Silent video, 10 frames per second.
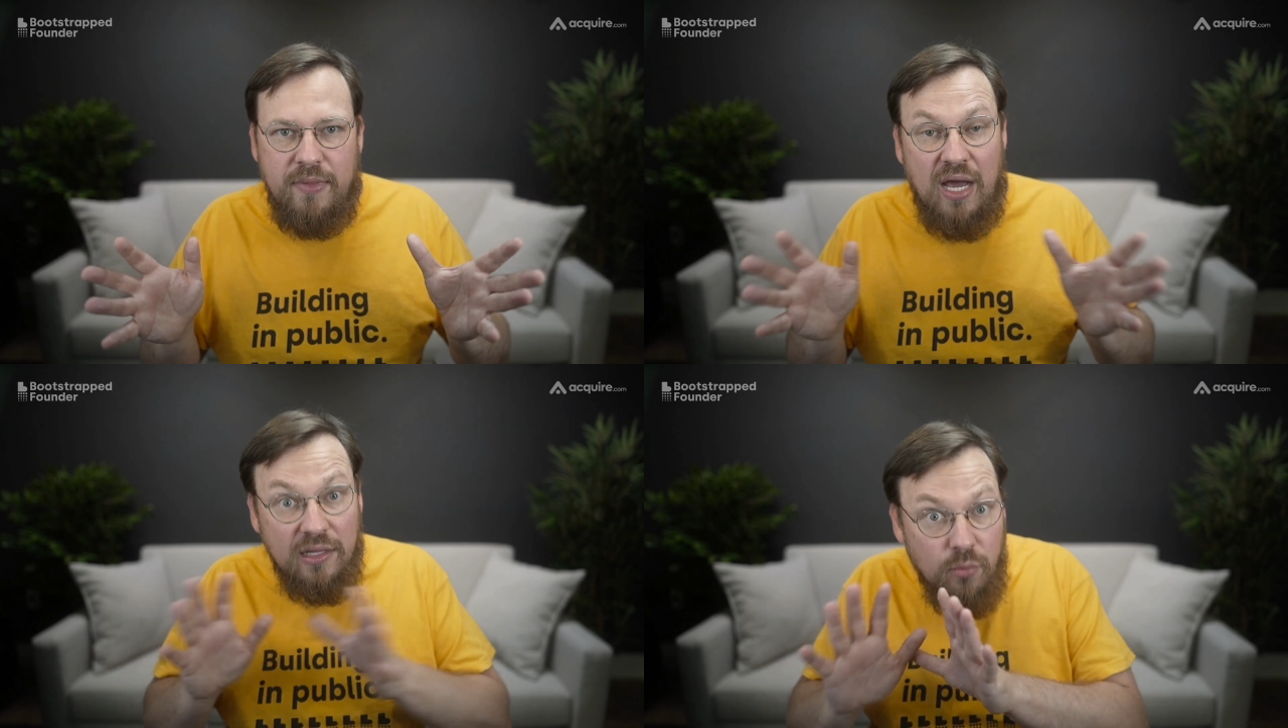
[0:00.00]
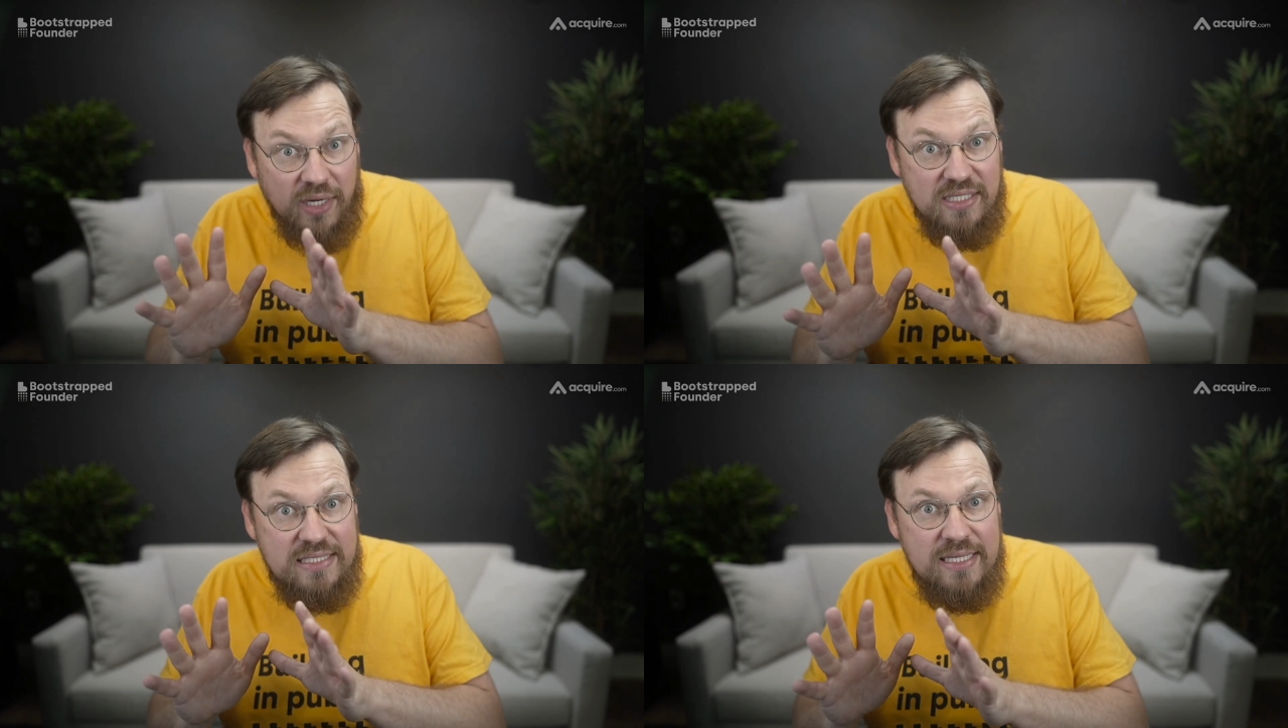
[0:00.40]

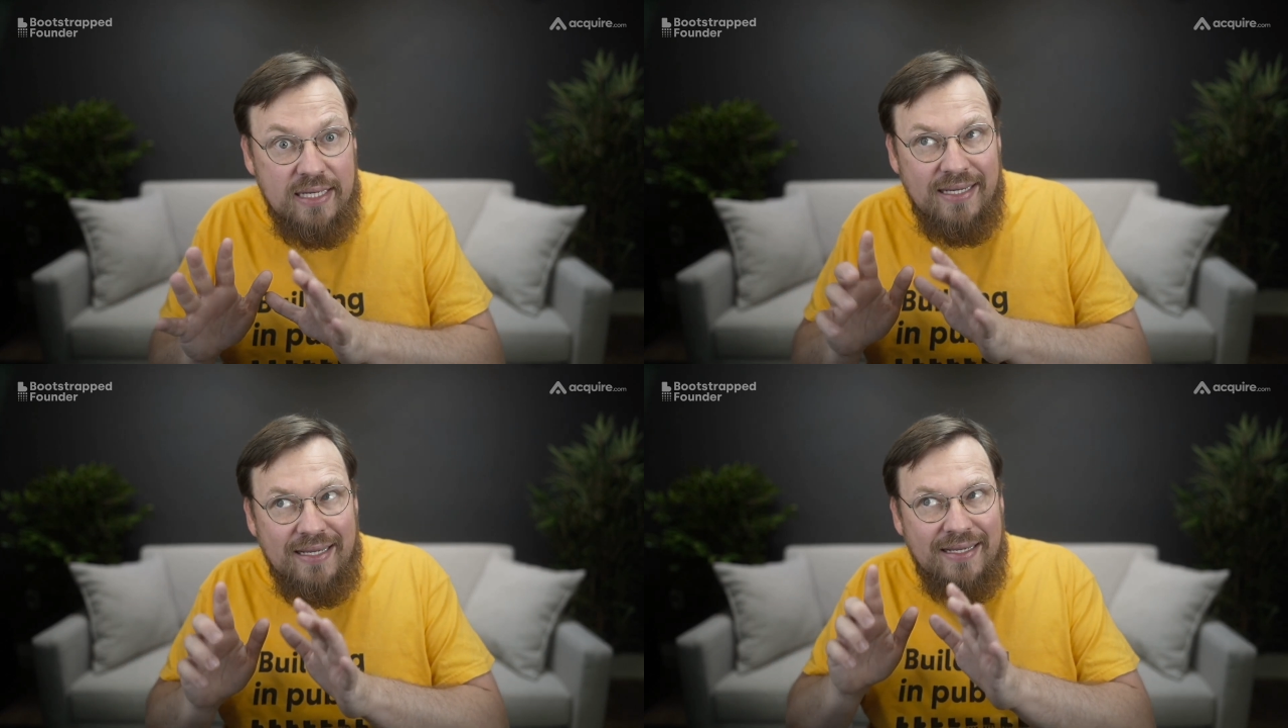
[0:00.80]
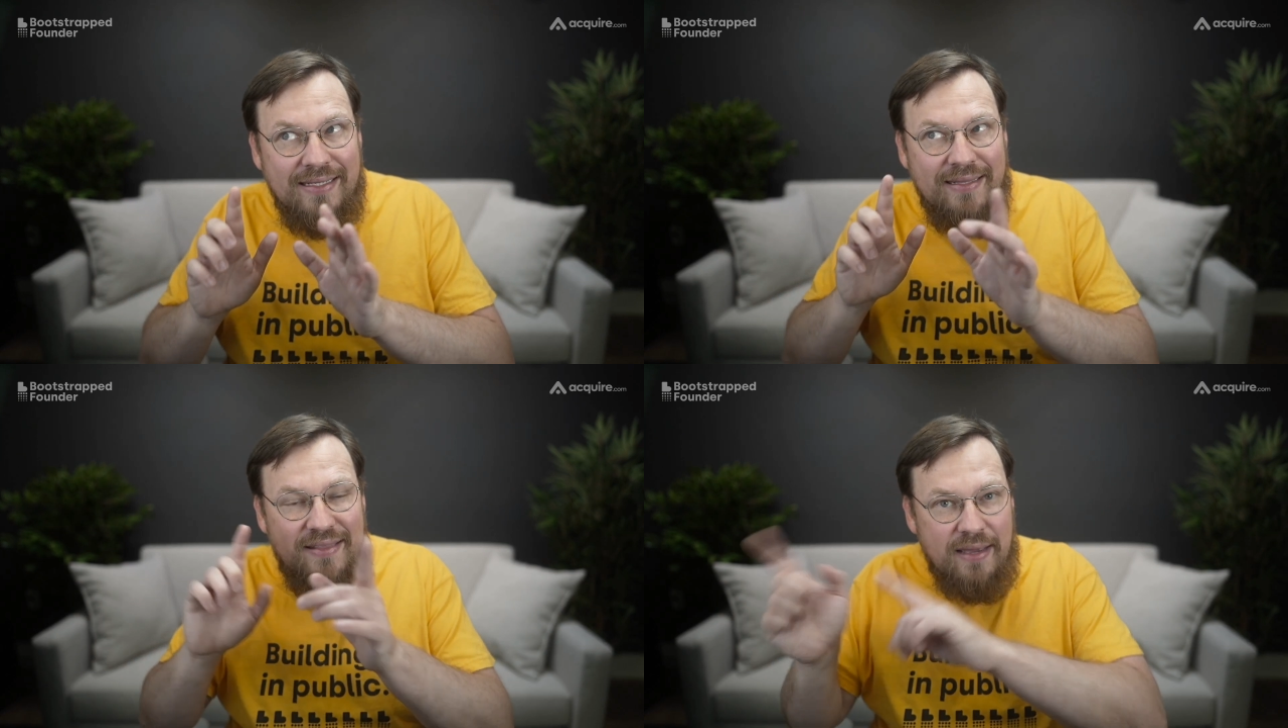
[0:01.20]
Otherwise,
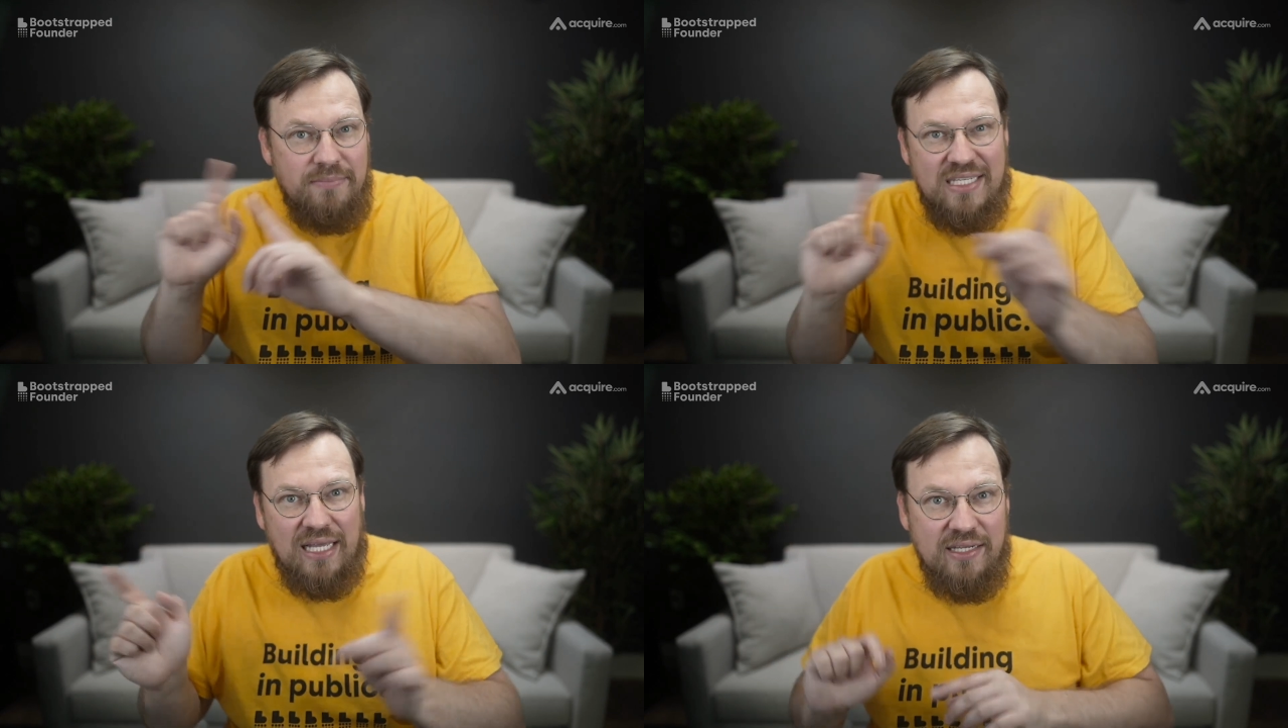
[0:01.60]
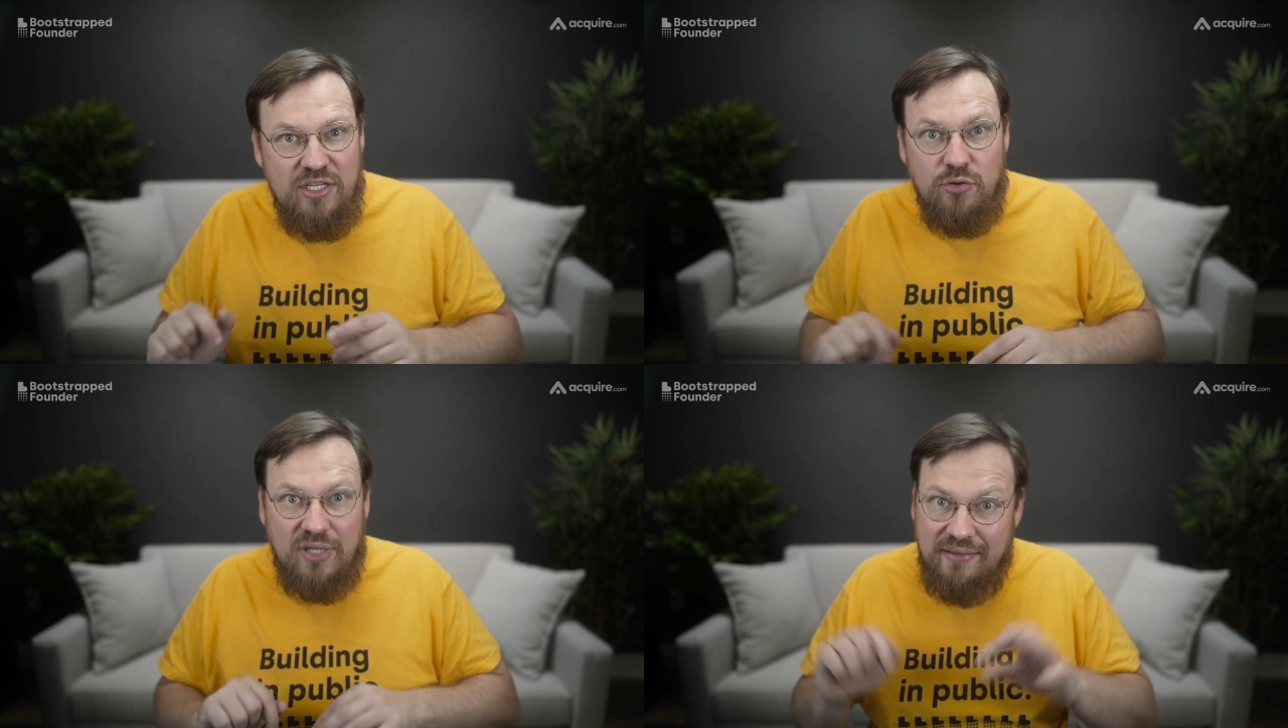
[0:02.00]
them telling
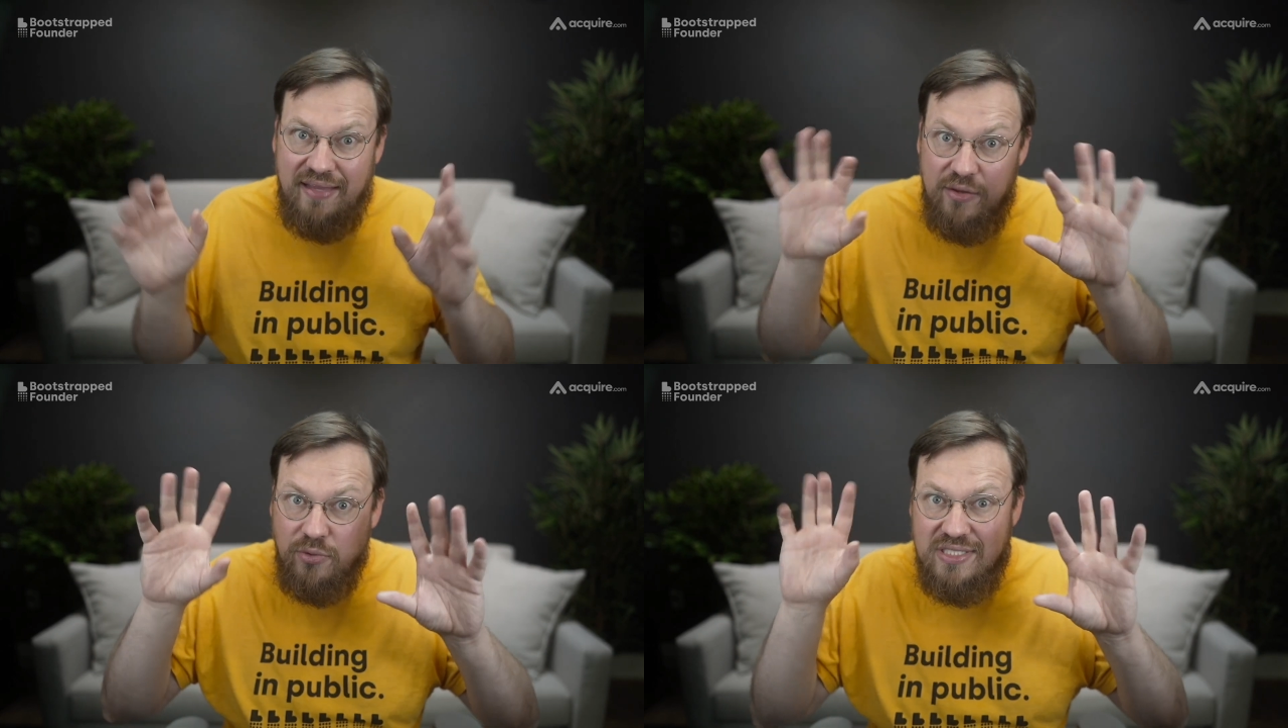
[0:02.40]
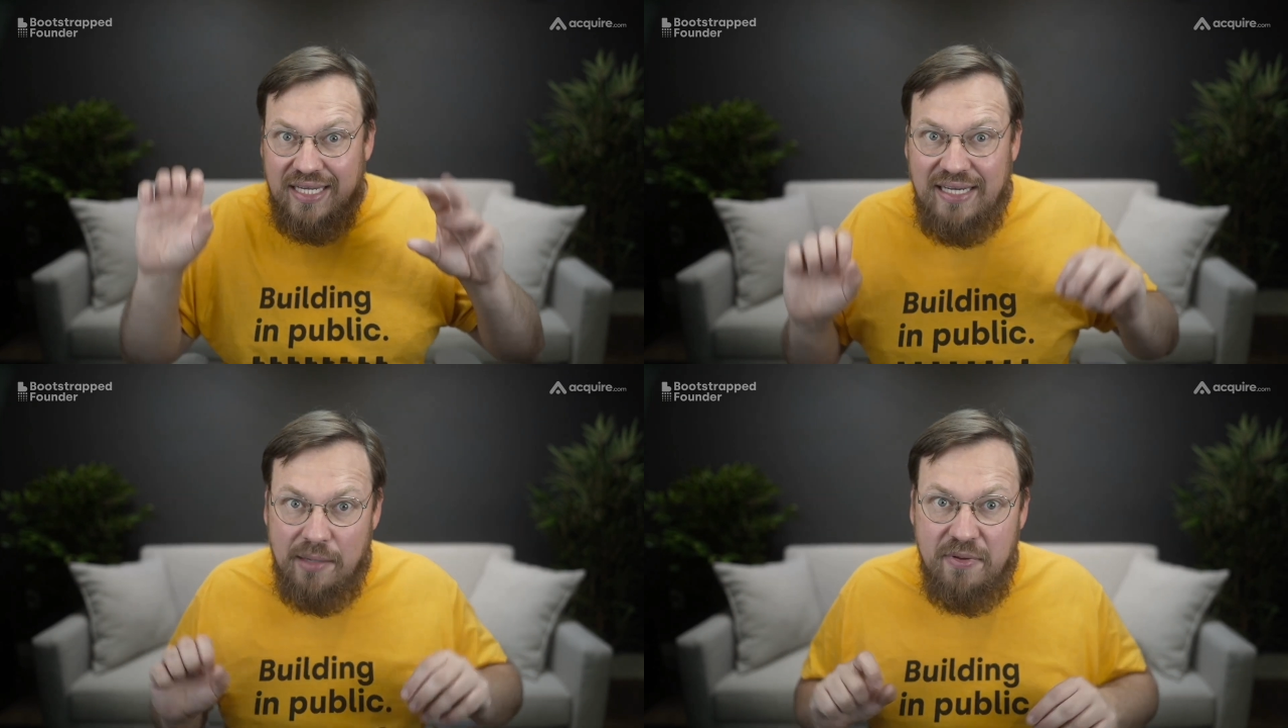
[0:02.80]
you that they will
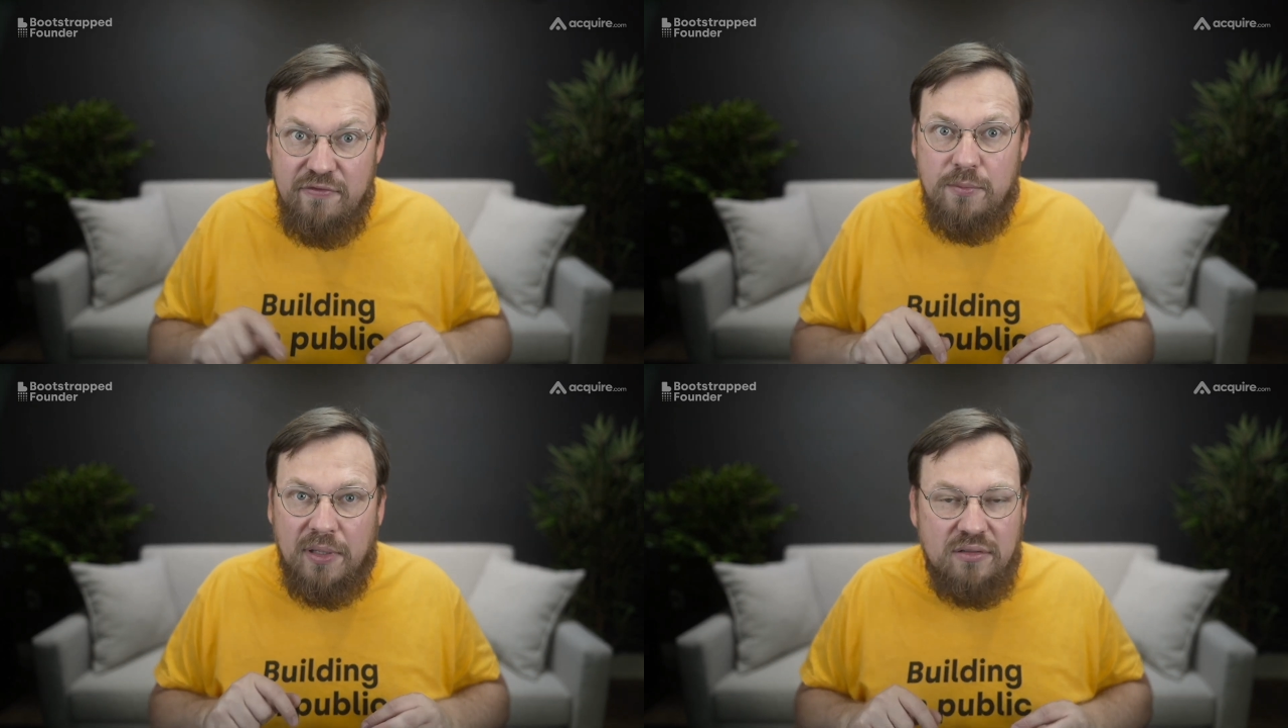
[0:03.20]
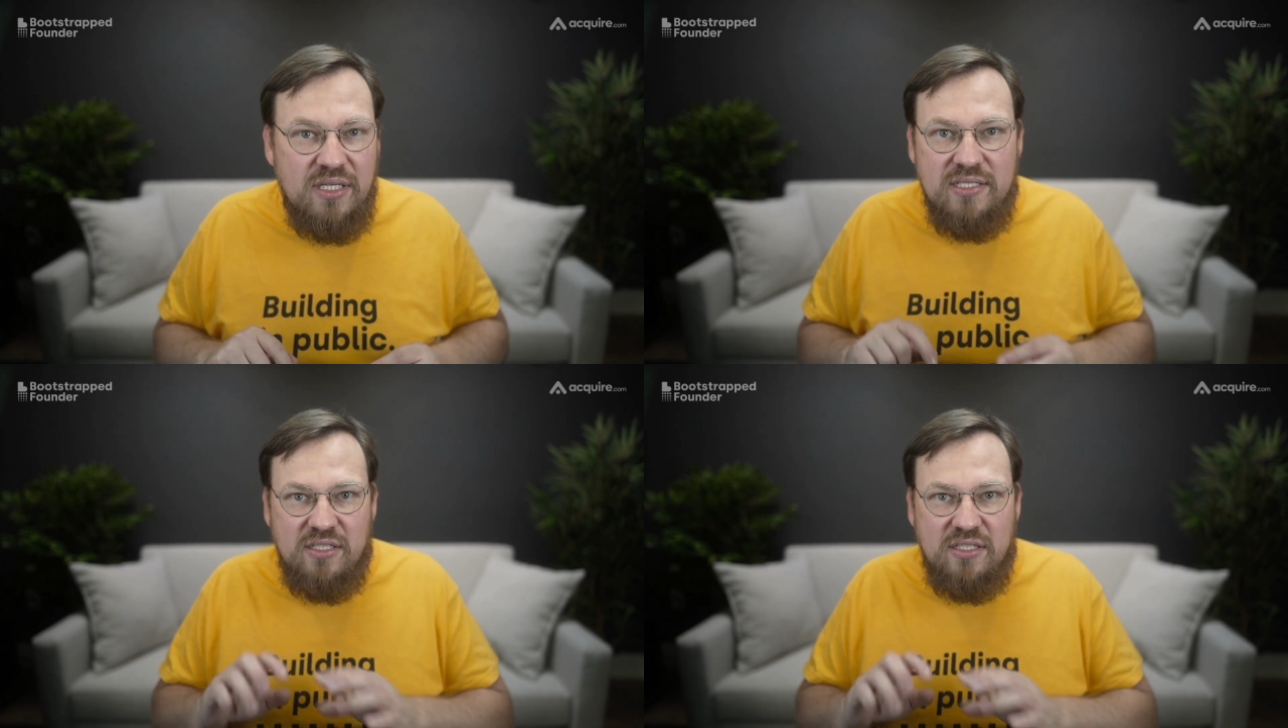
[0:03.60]
sign up if you build this,